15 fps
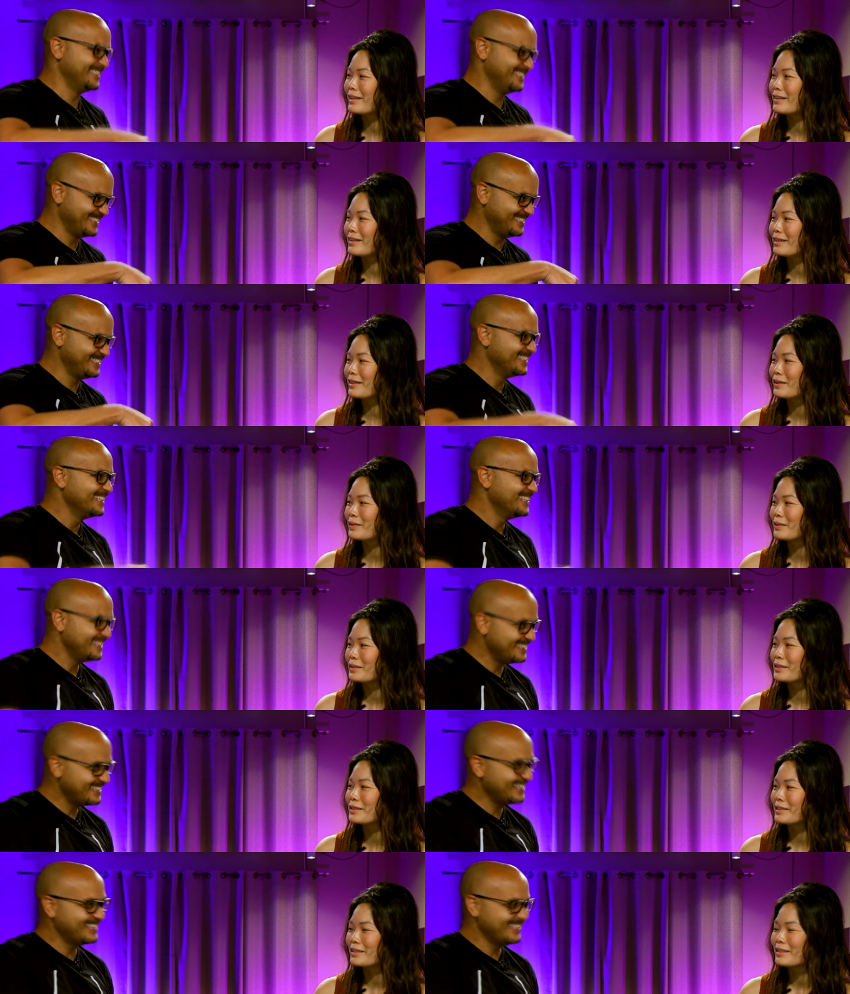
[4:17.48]
Speaker 1: you know?
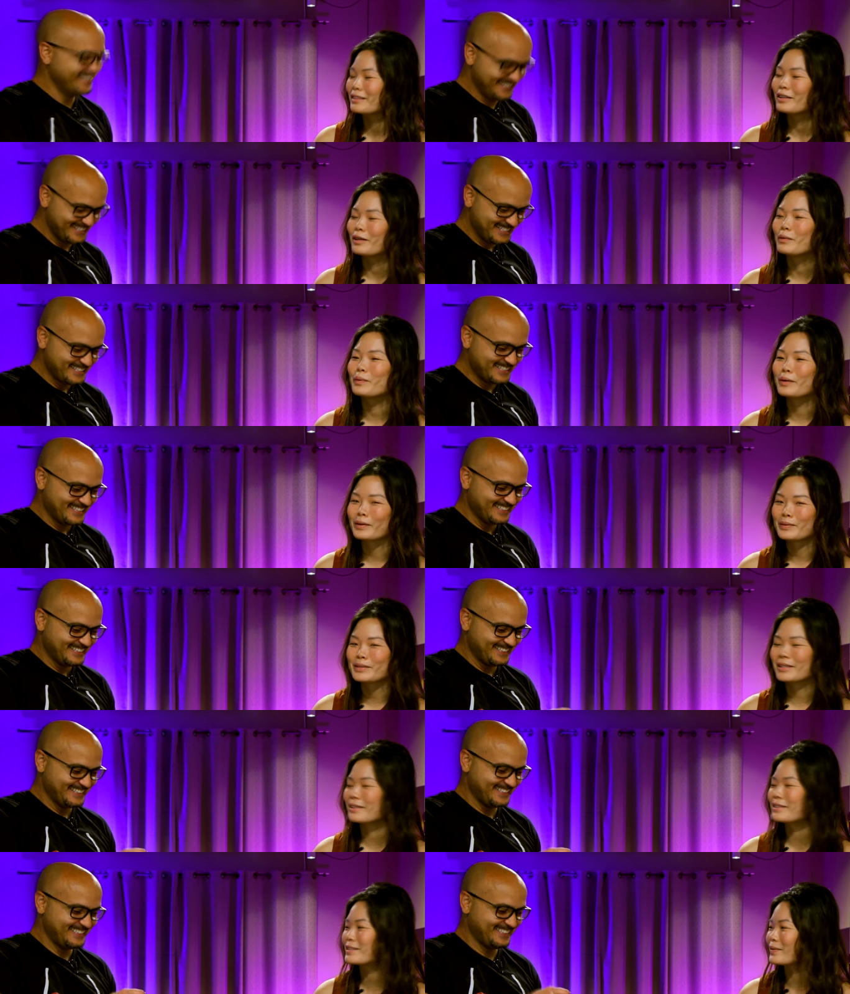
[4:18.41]
Yeah. No, but I was
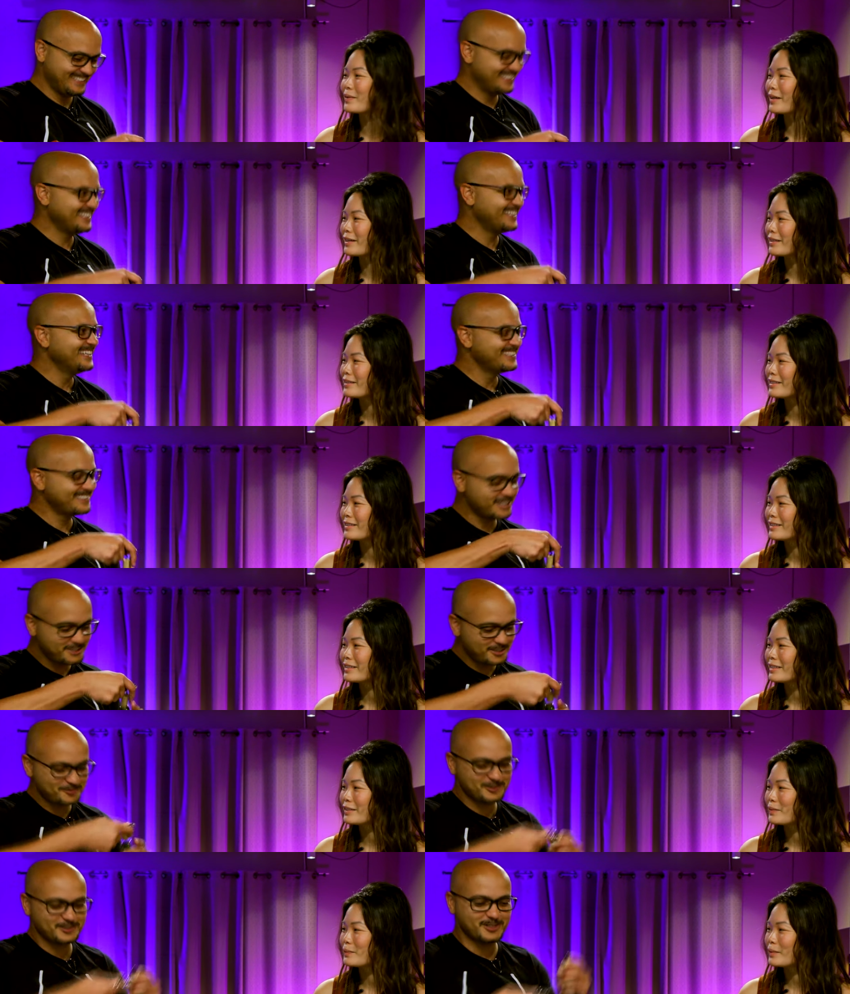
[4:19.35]
like, it's okay.
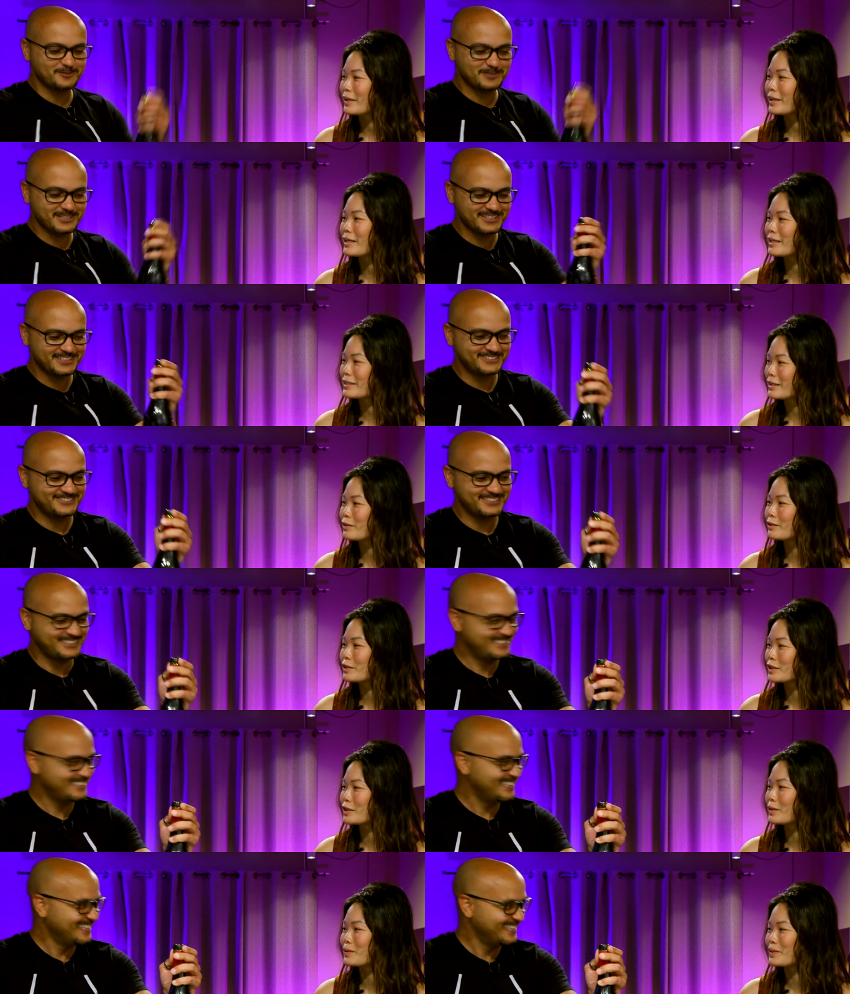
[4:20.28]
Speaker 2: Thank you for coming. Like, he has other
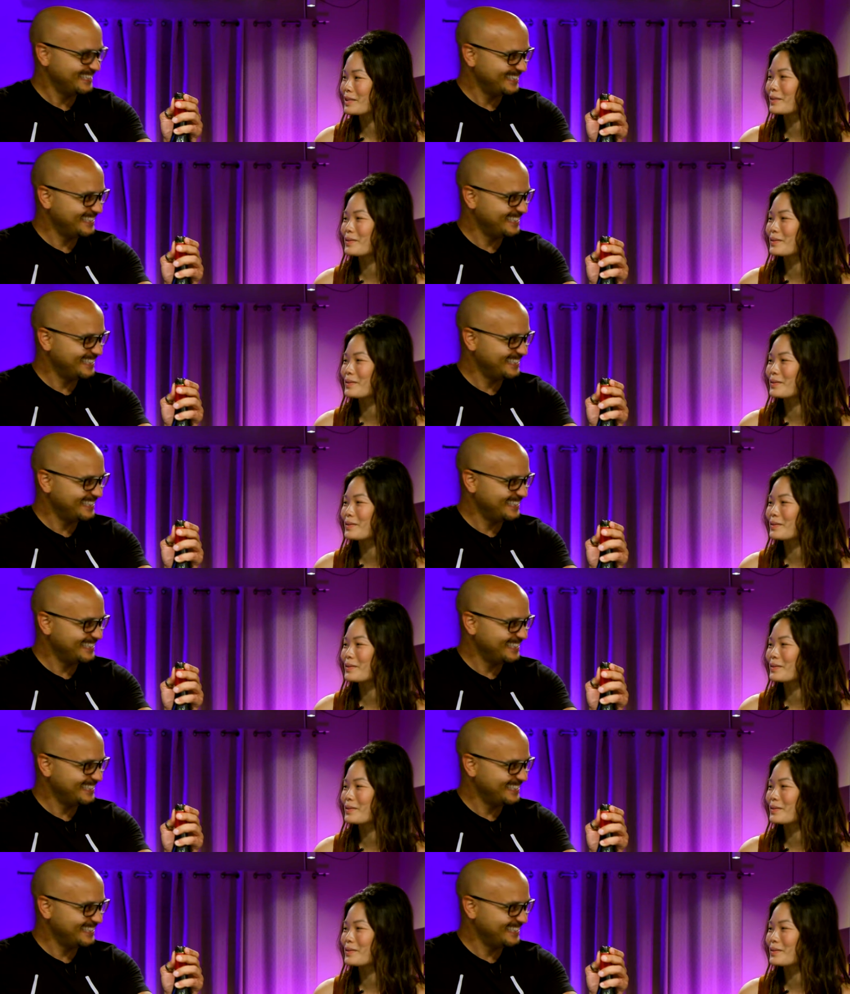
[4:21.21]
Speaker 1: shows,